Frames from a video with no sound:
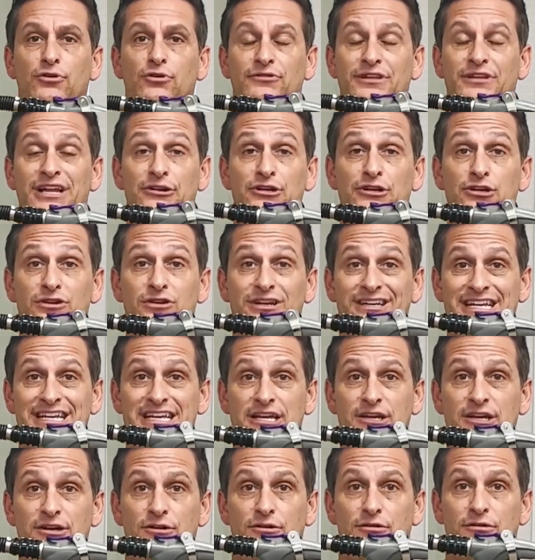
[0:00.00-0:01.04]
Now you can
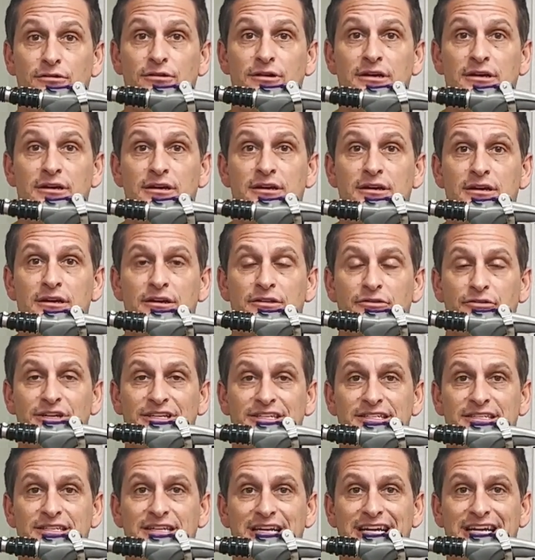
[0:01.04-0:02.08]
hear
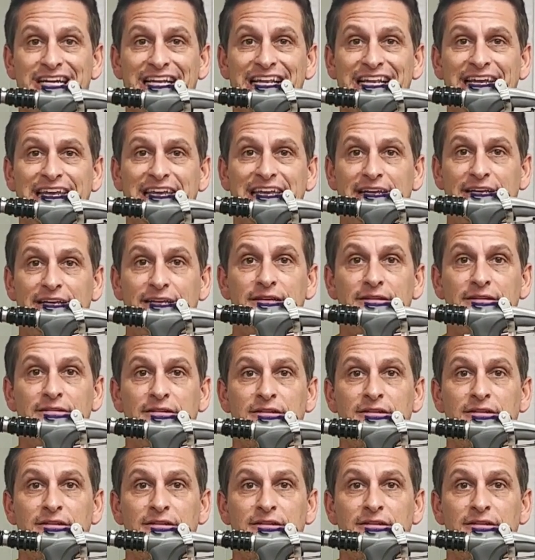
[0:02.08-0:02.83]
this clicking.